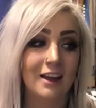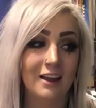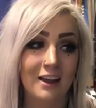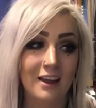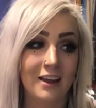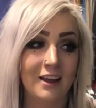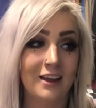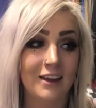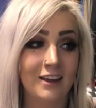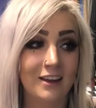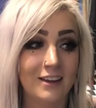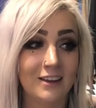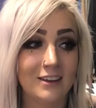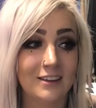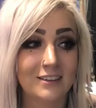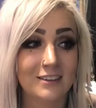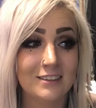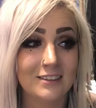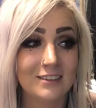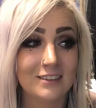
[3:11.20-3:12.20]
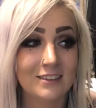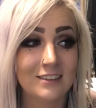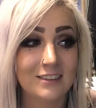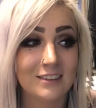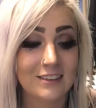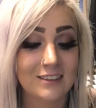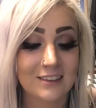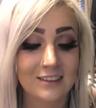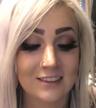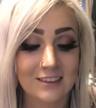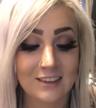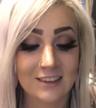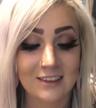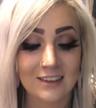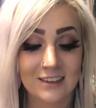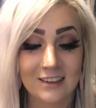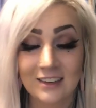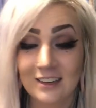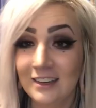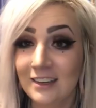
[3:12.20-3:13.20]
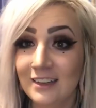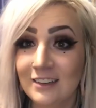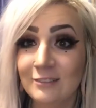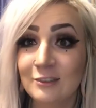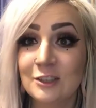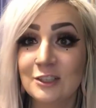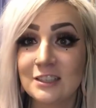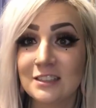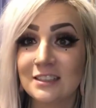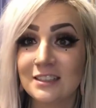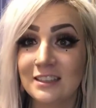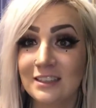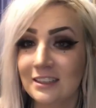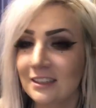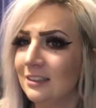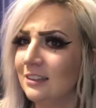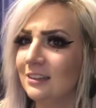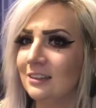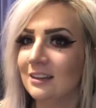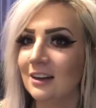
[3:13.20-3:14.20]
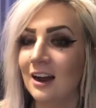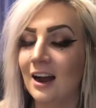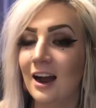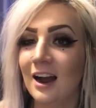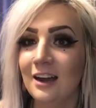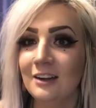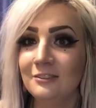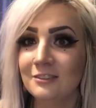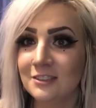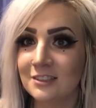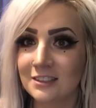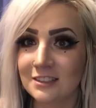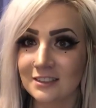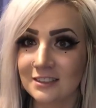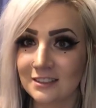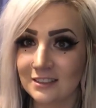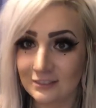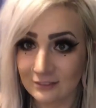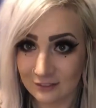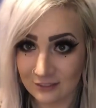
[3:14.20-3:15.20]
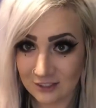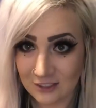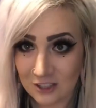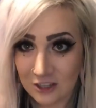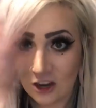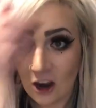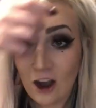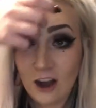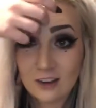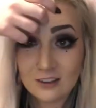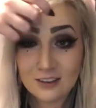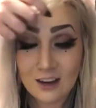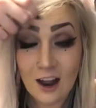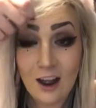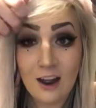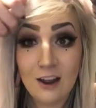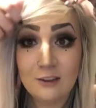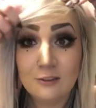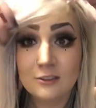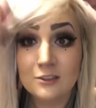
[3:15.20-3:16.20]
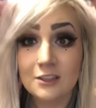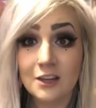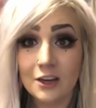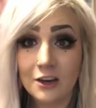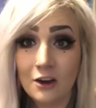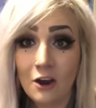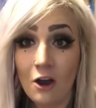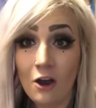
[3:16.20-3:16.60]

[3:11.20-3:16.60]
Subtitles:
And I was just shocked. I was like,